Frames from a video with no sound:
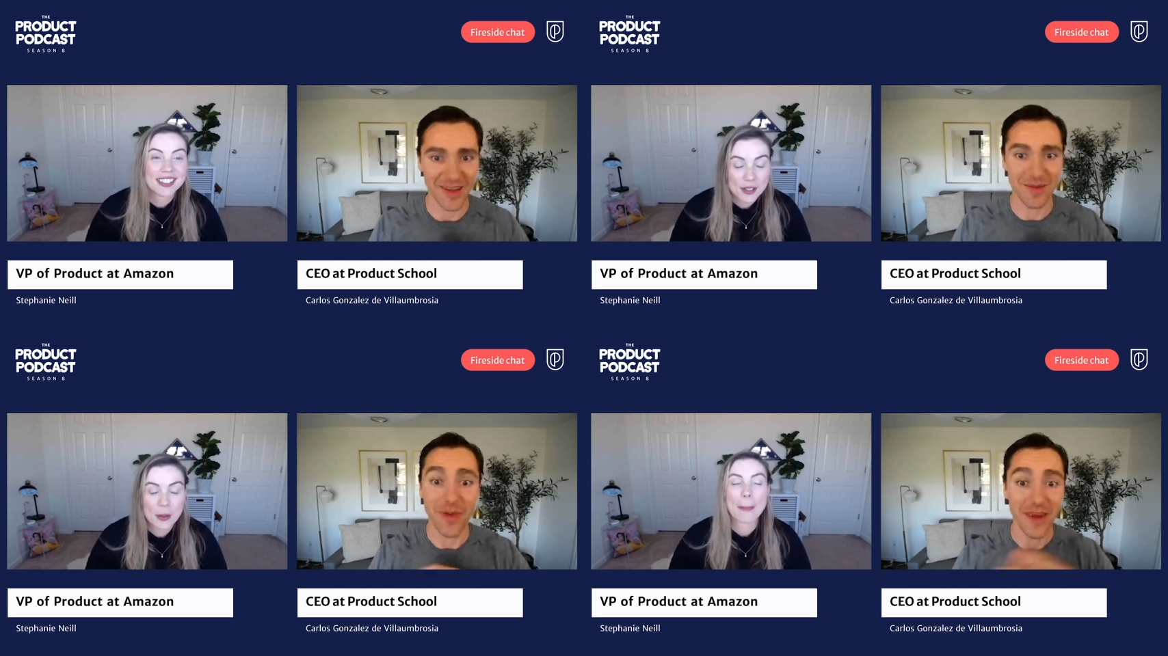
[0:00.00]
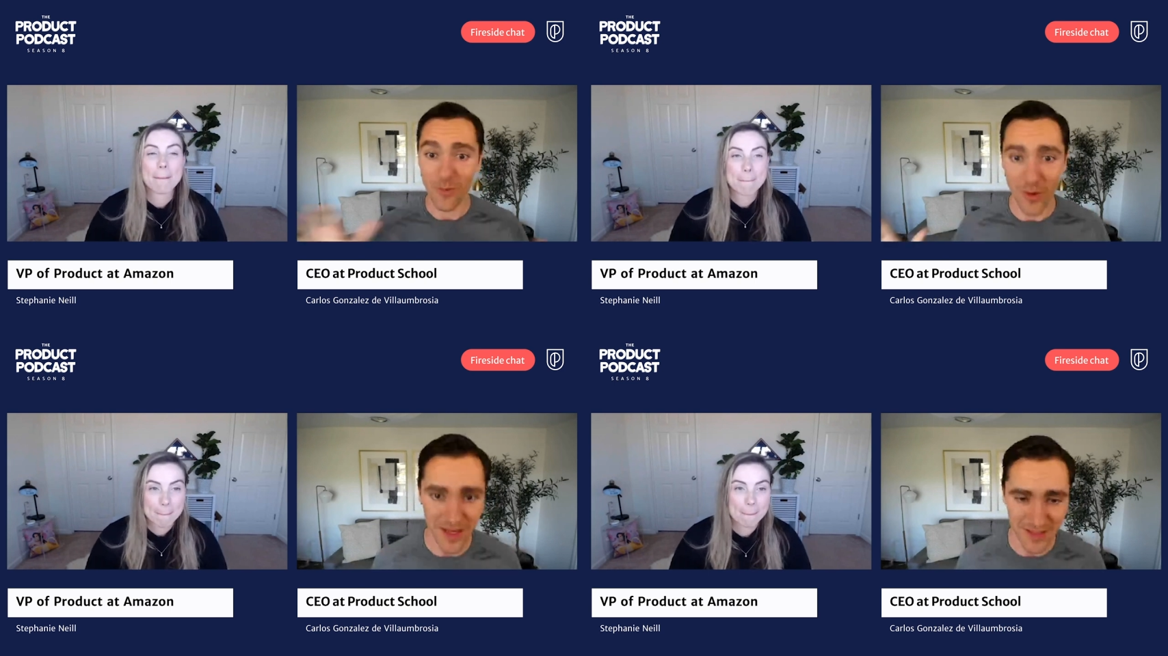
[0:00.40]
Speaker 1: in
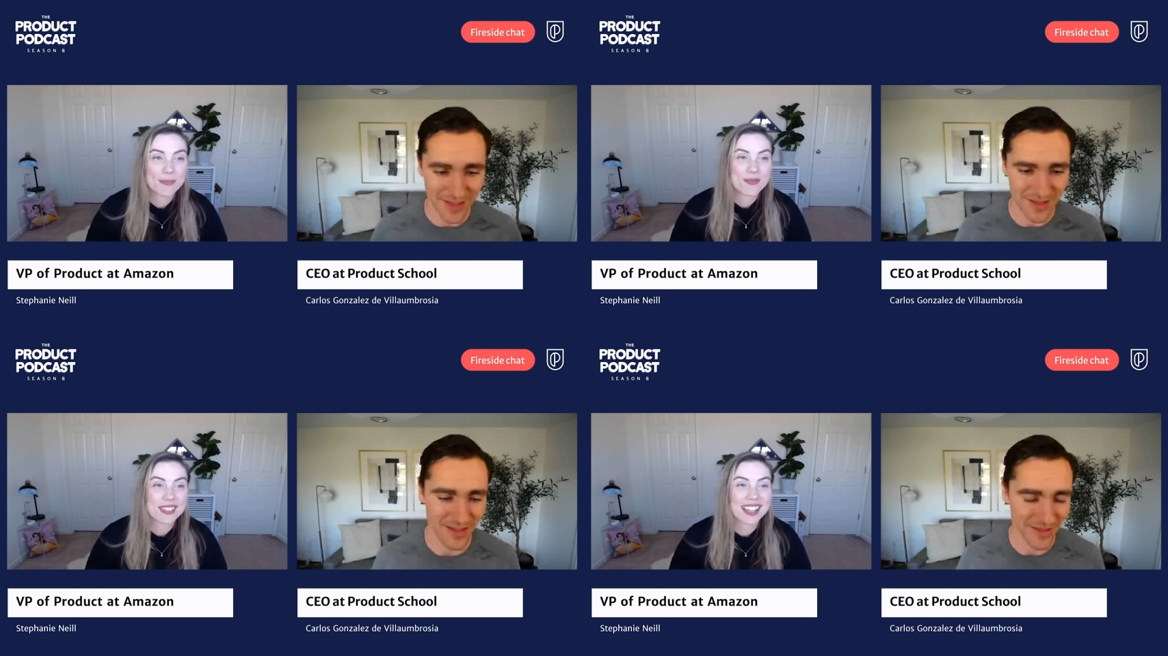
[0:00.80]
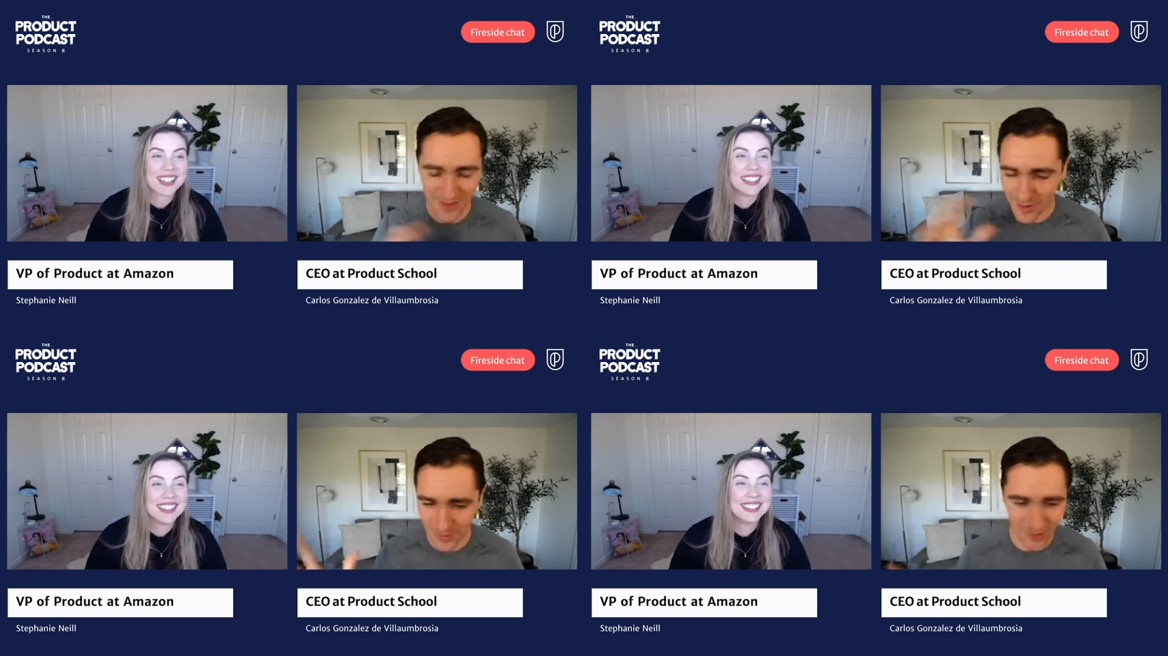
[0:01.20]
many ways as an
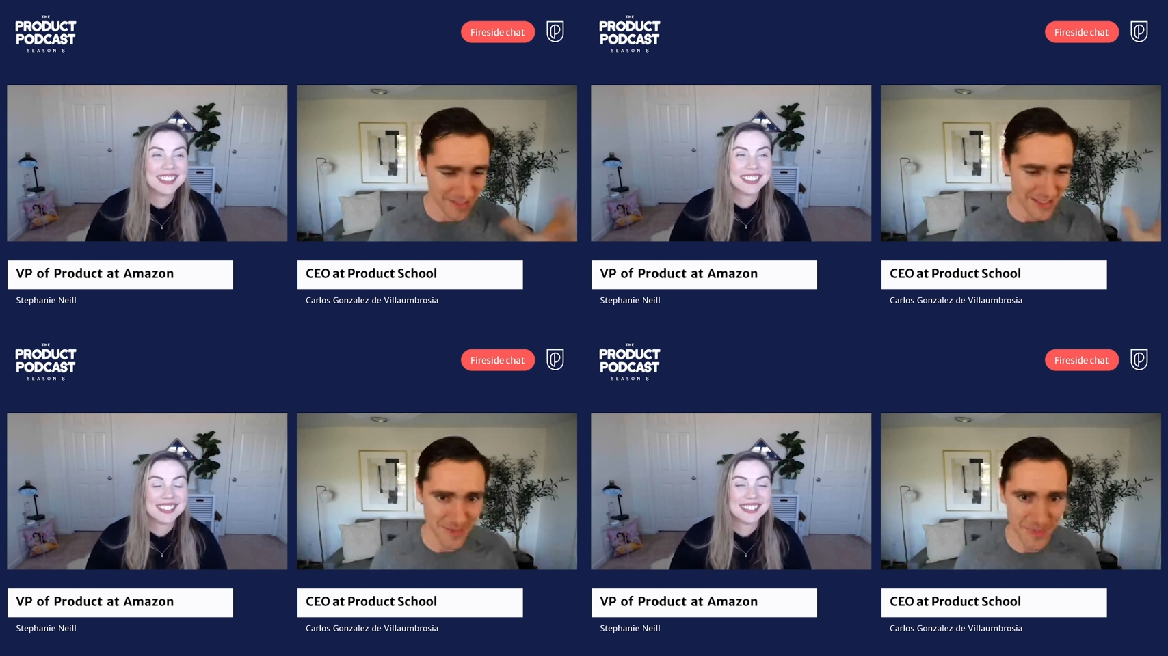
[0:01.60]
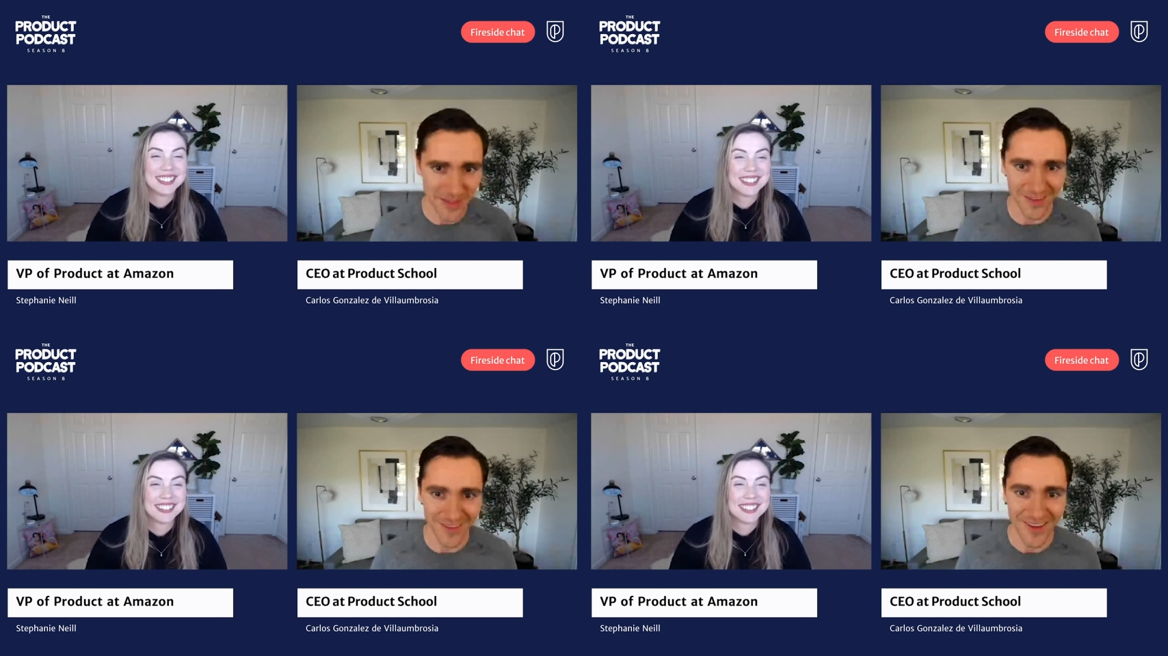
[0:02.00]
instructor, as a
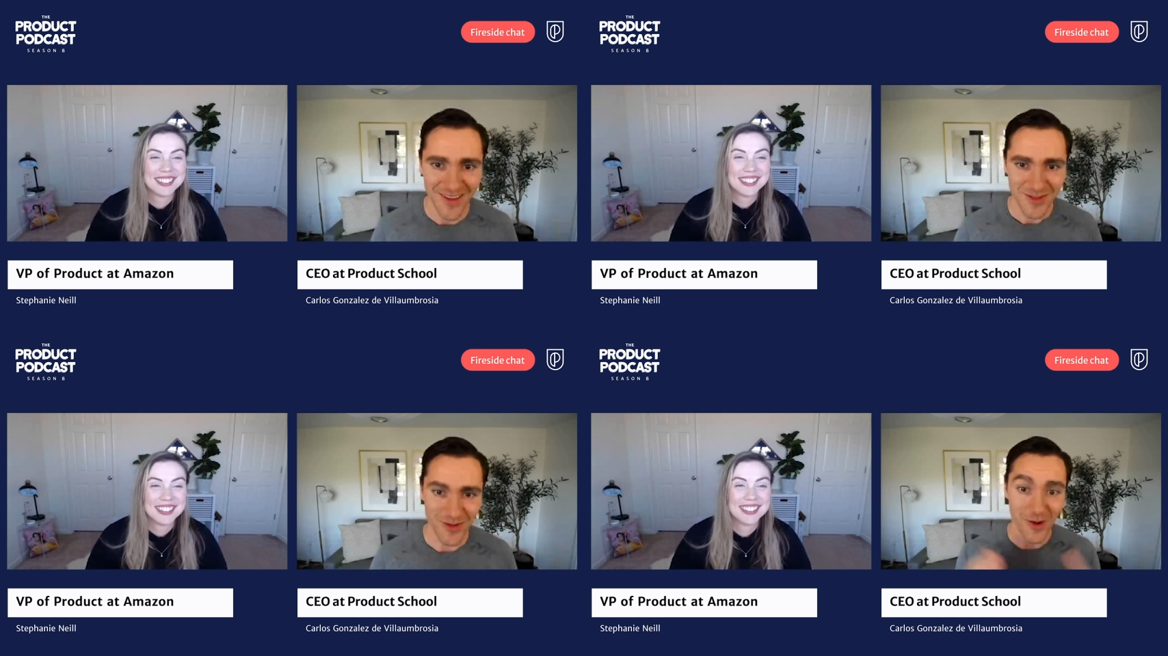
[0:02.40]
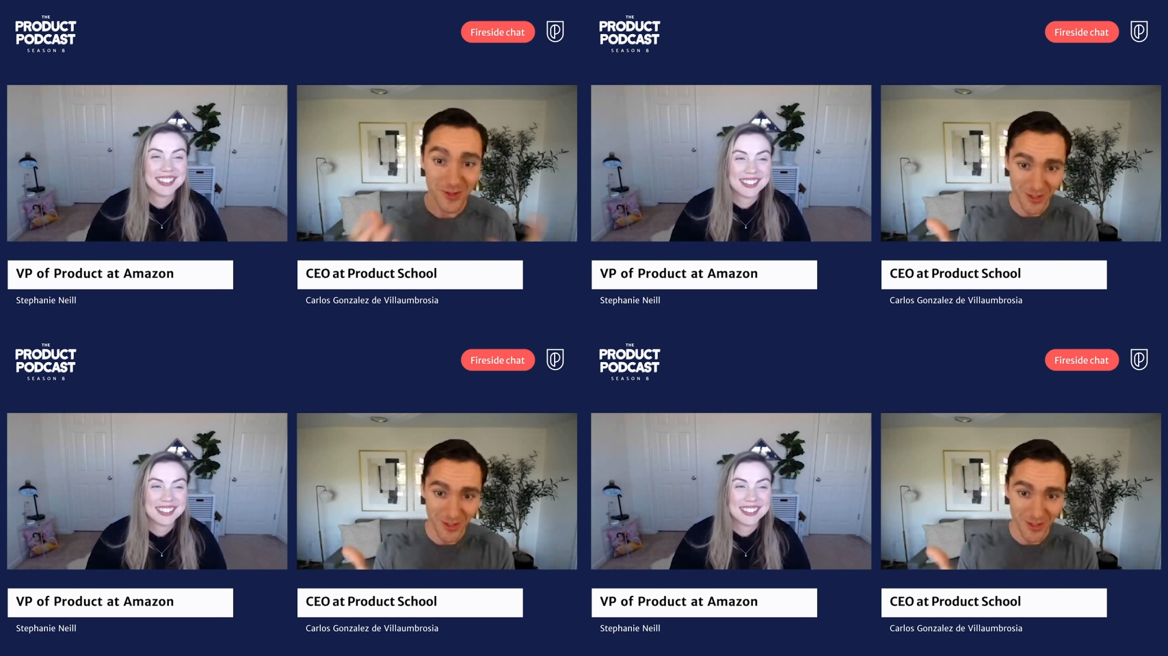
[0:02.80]
speaker. So I also